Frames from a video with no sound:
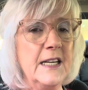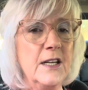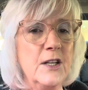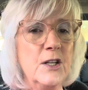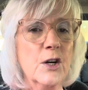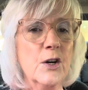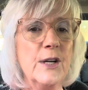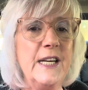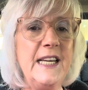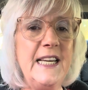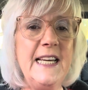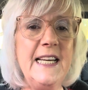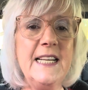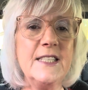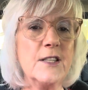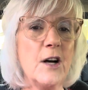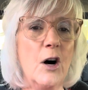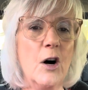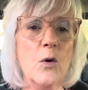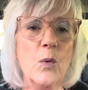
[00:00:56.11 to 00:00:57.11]
You know, he
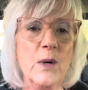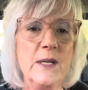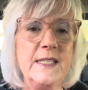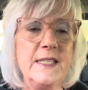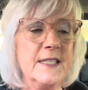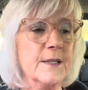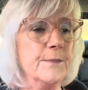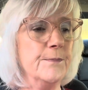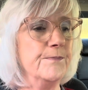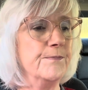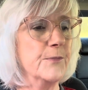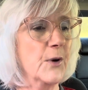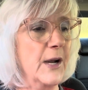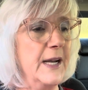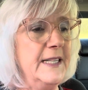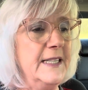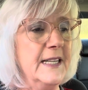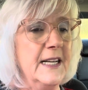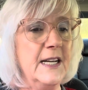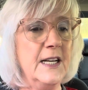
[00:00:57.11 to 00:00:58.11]
is all wisdom,
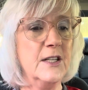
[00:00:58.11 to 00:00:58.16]
right?